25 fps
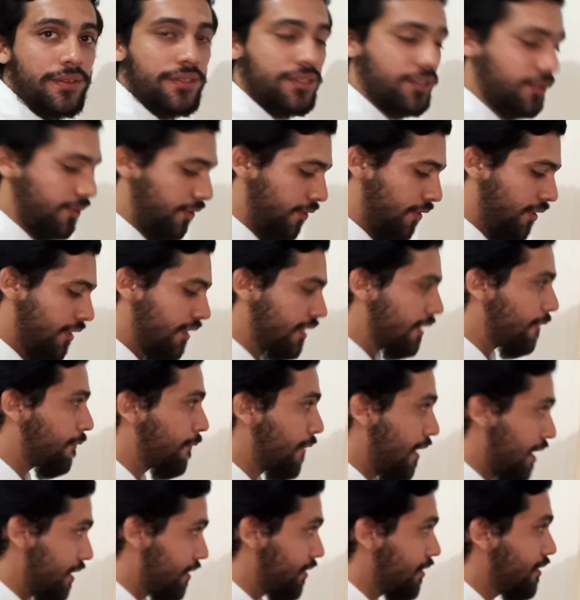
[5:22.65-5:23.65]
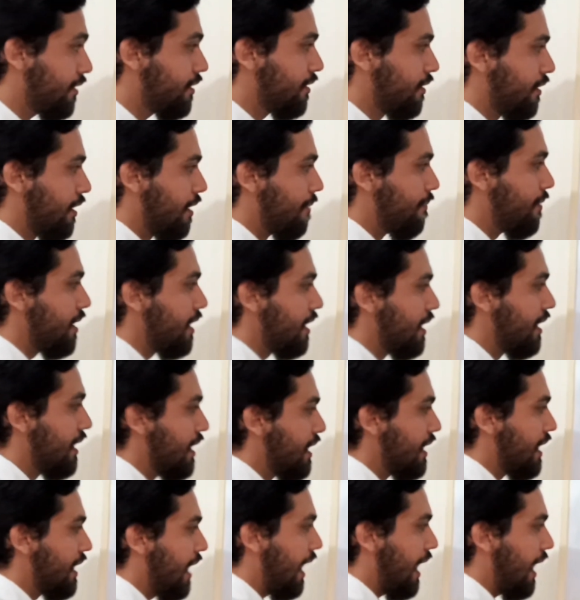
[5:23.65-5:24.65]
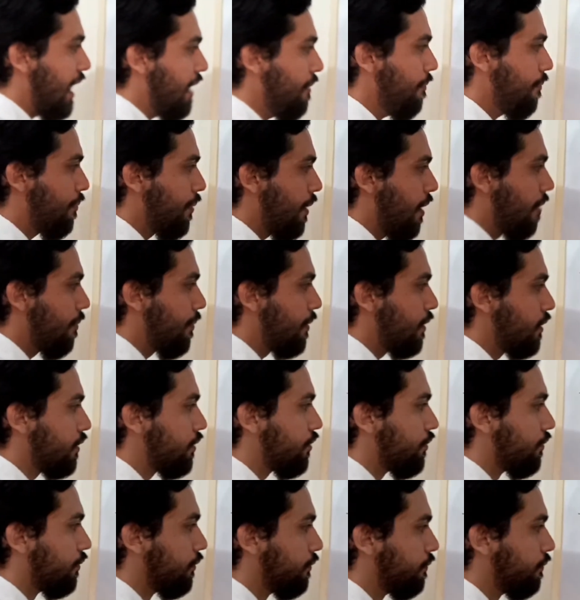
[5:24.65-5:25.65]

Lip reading: So the fraction is going to be improper 2.